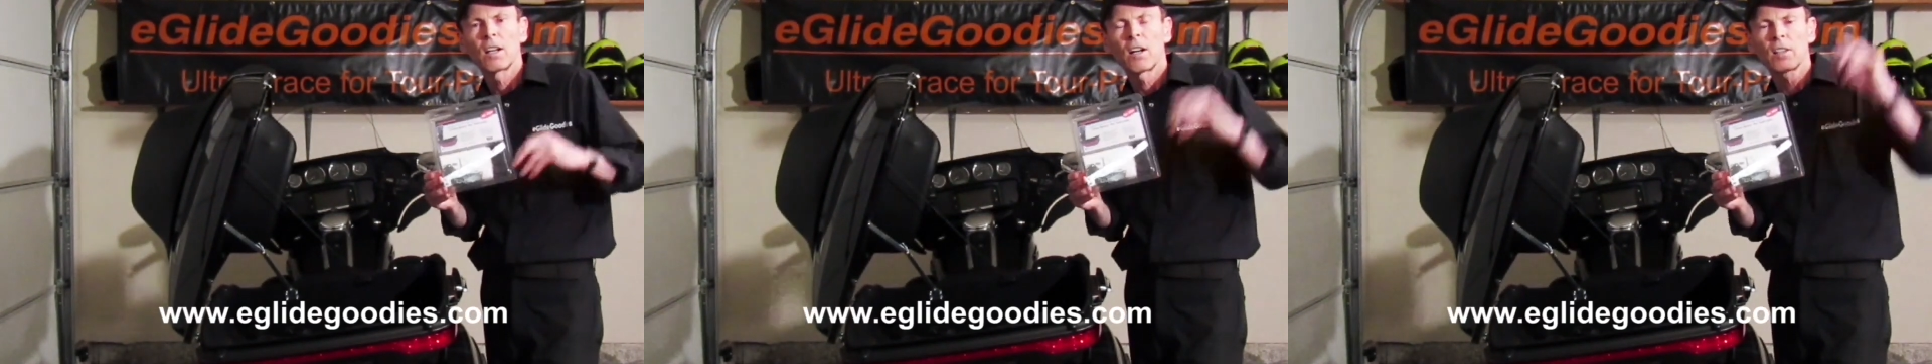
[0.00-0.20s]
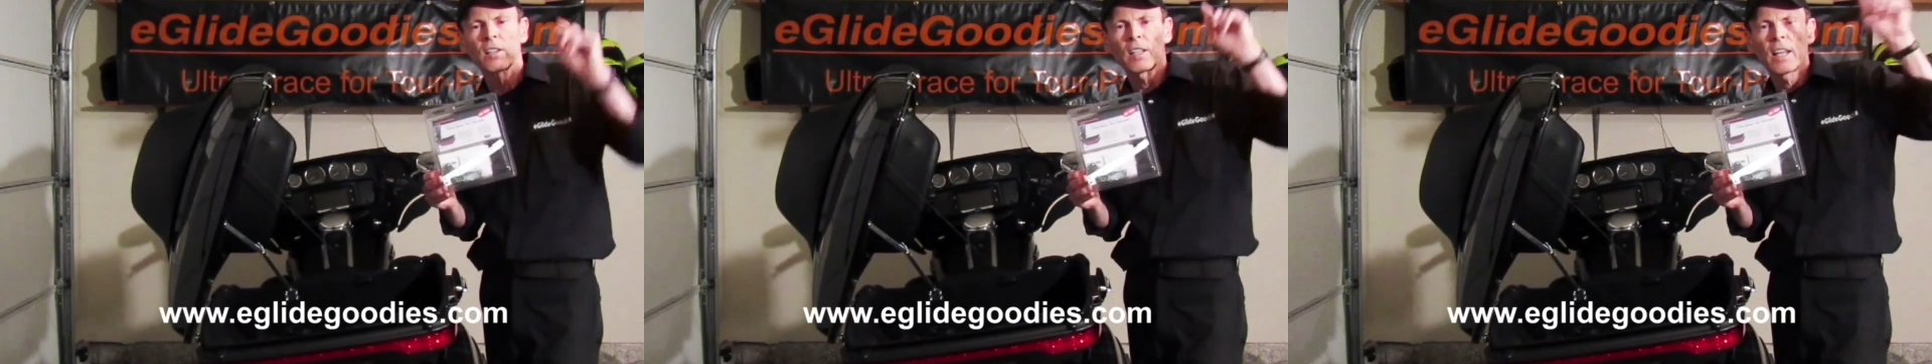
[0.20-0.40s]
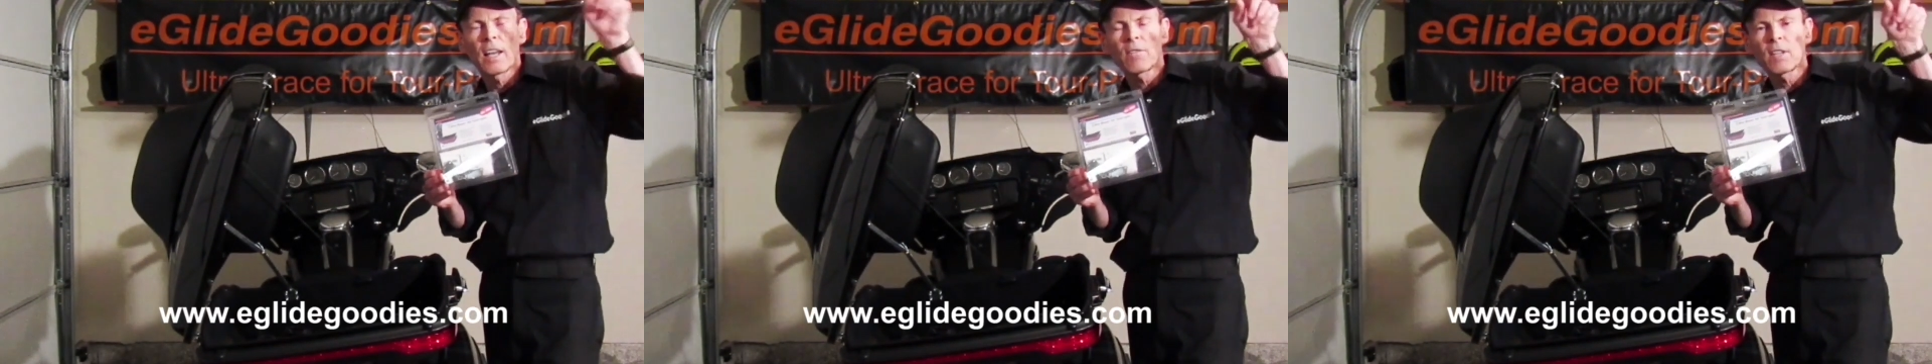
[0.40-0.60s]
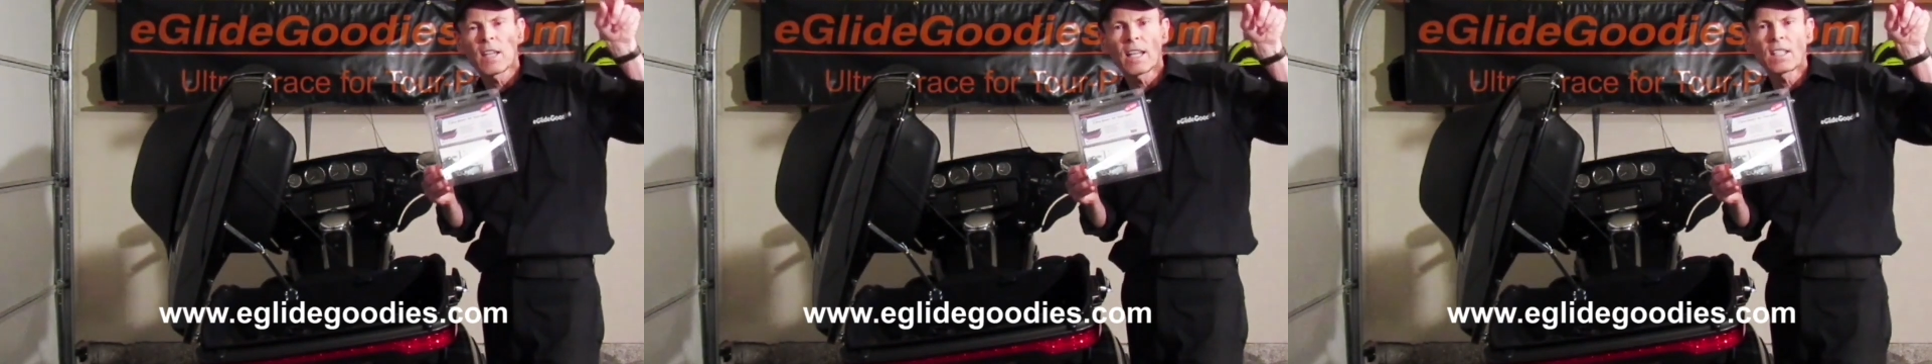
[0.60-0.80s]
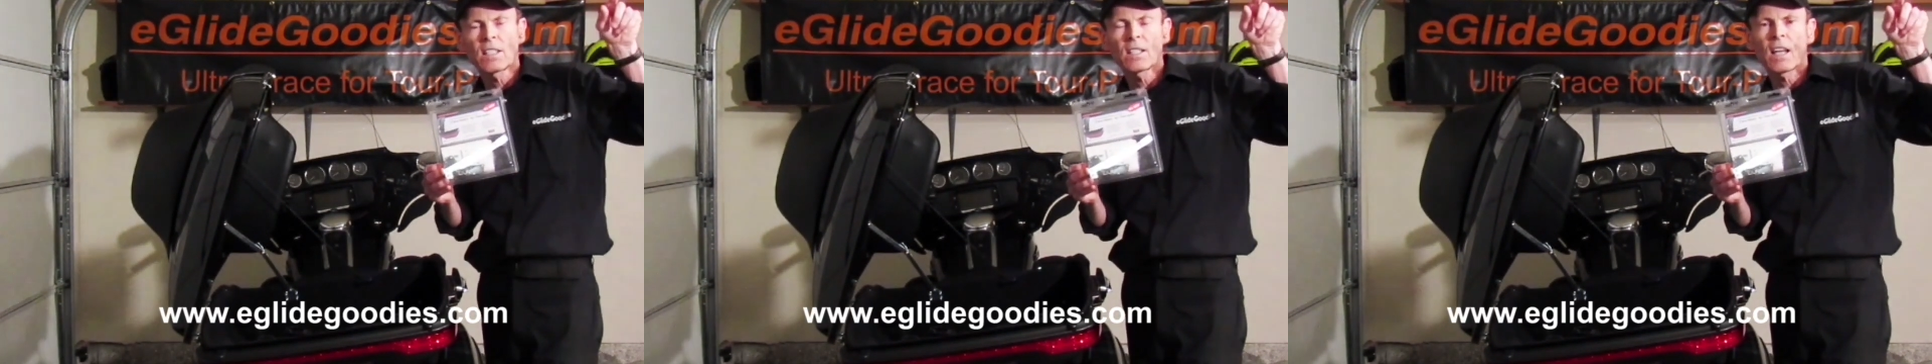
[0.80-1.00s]
On the
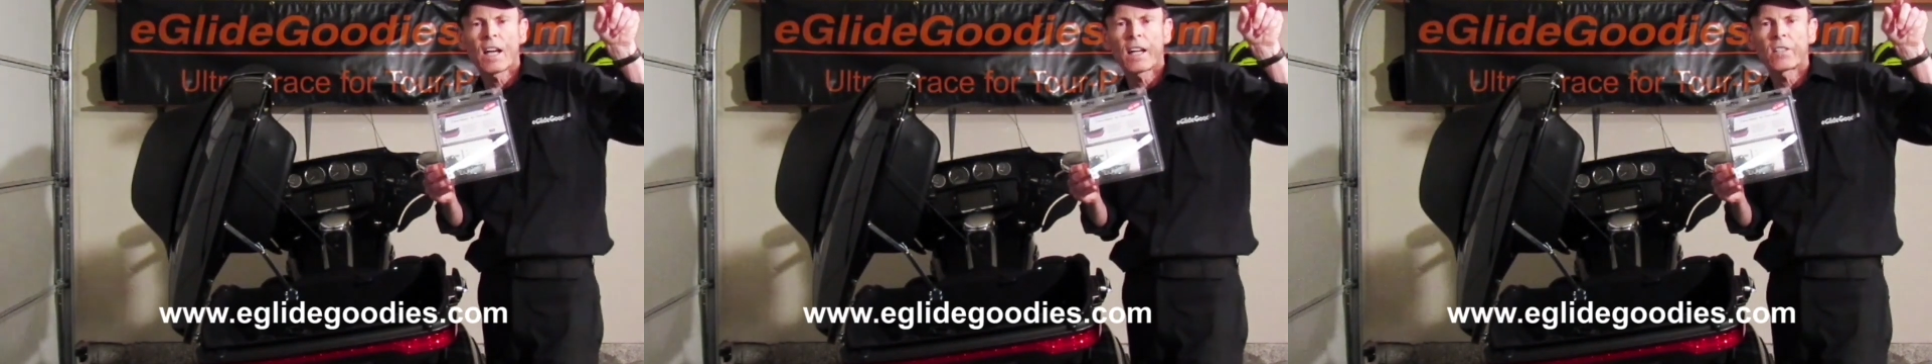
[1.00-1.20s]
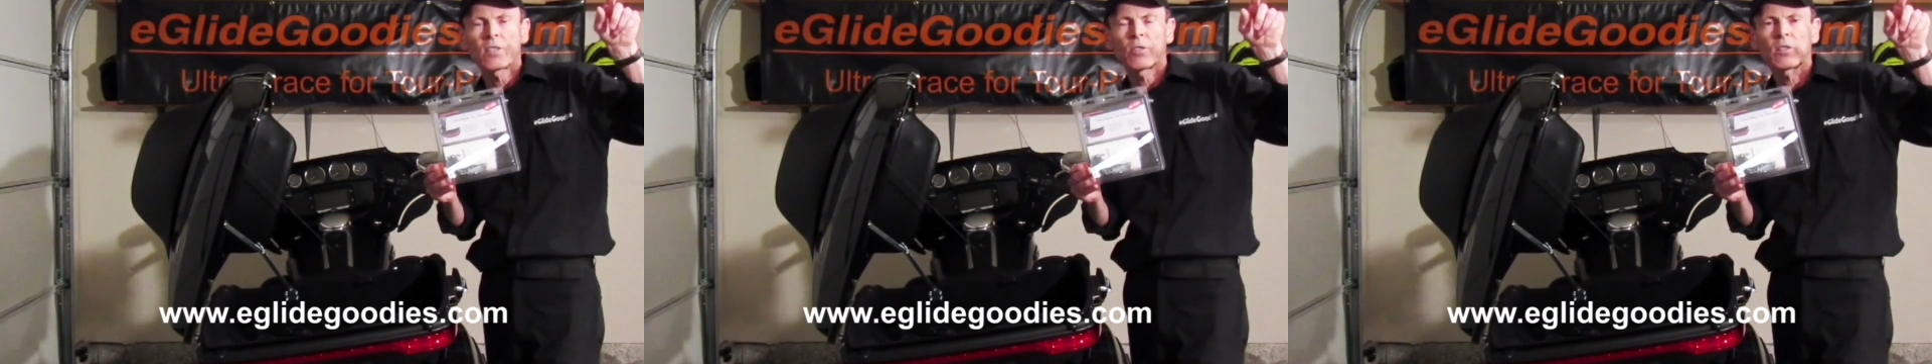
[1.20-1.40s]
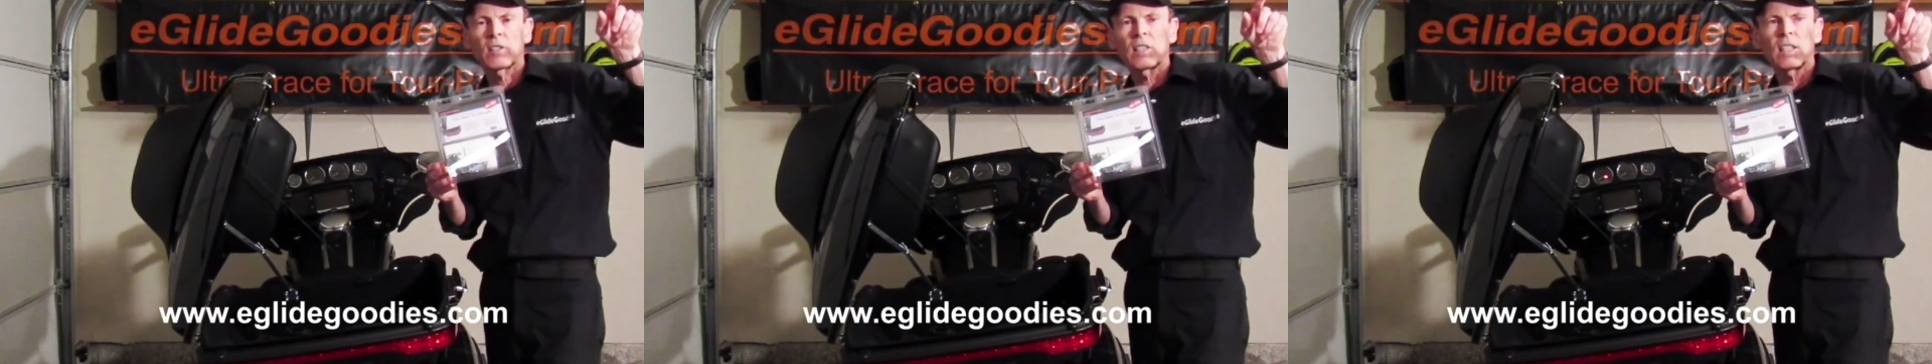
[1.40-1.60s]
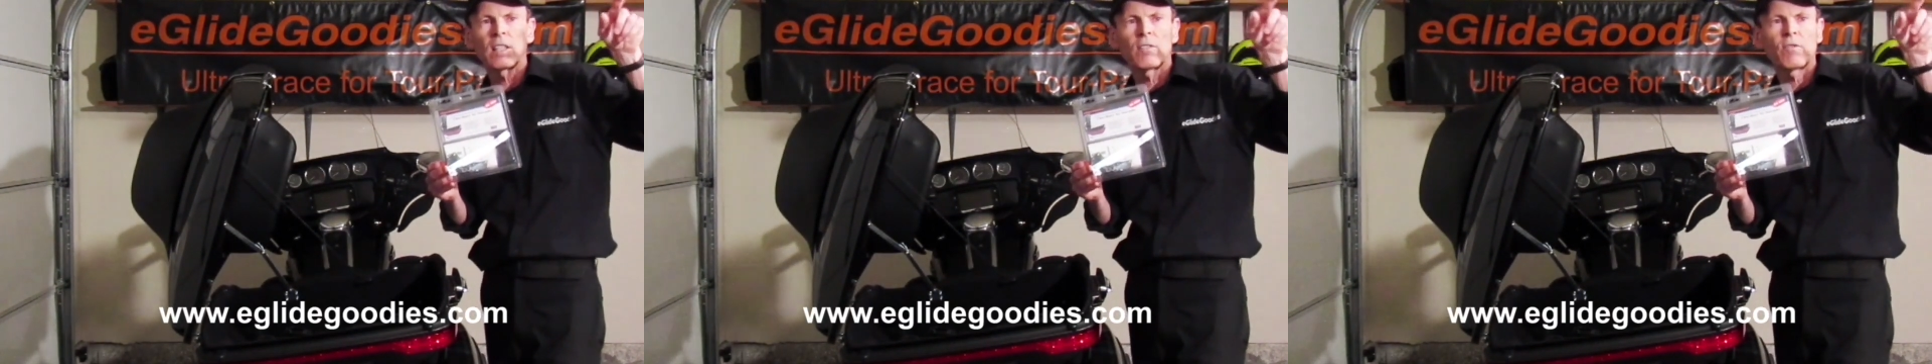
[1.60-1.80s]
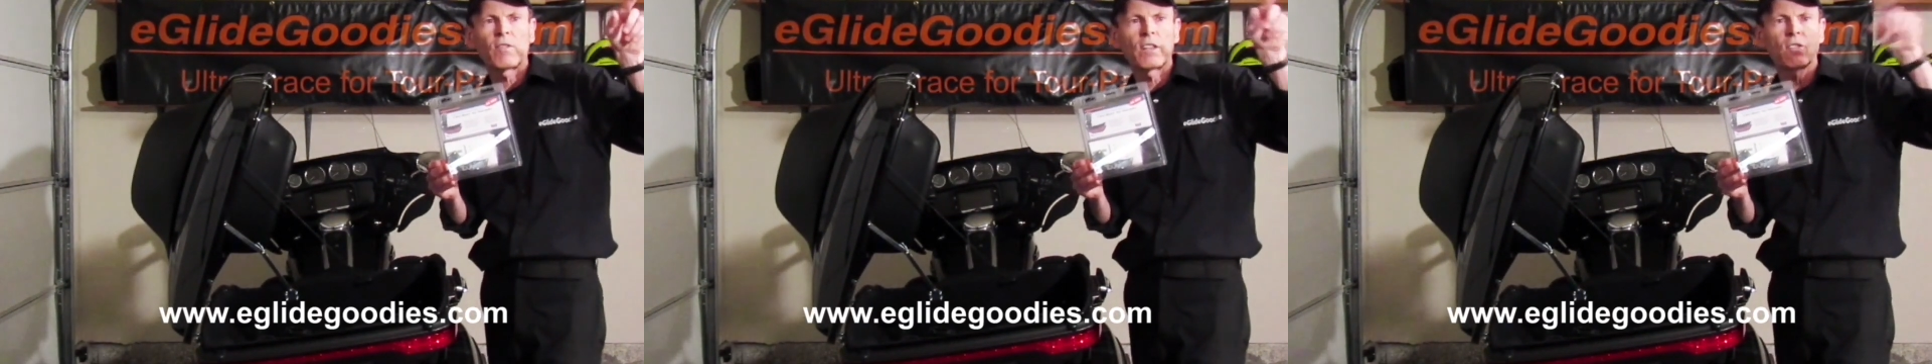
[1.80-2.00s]
left-hand side, you'll
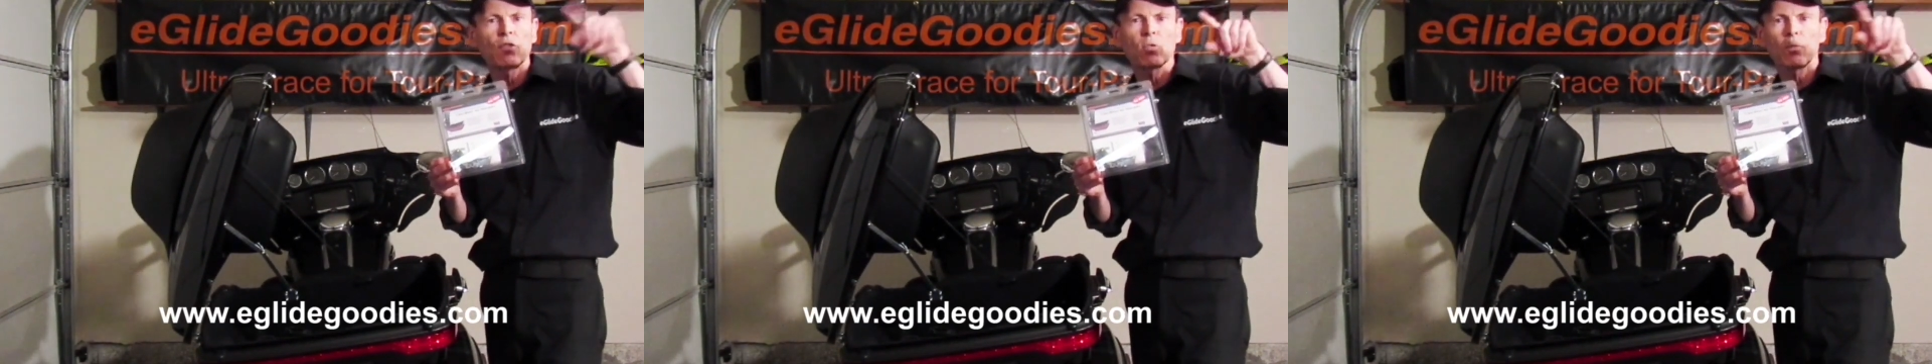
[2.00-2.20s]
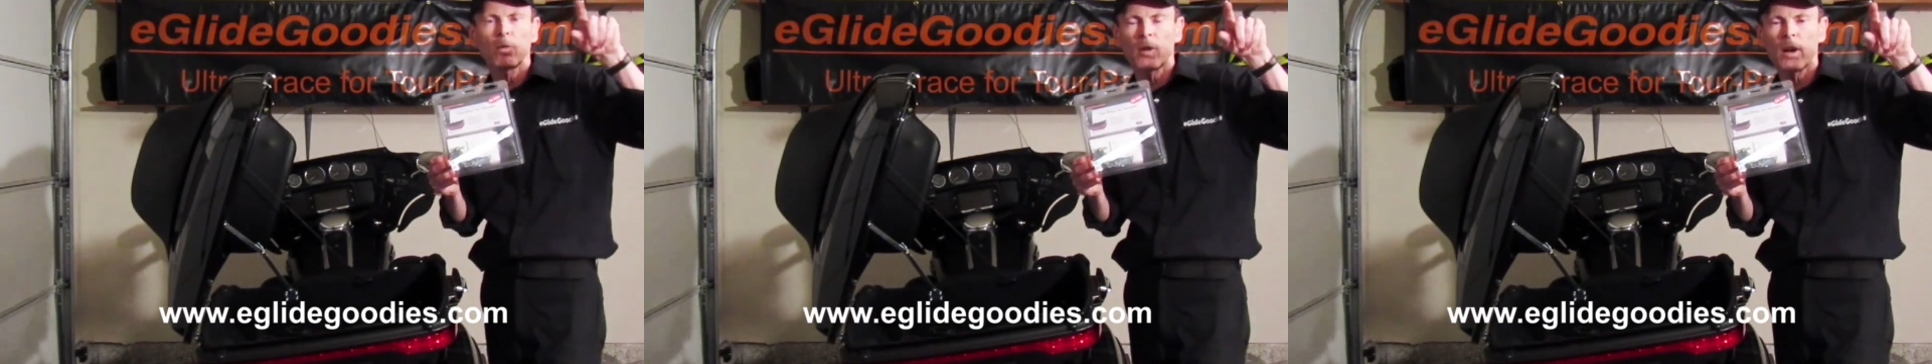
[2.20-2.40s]
see featured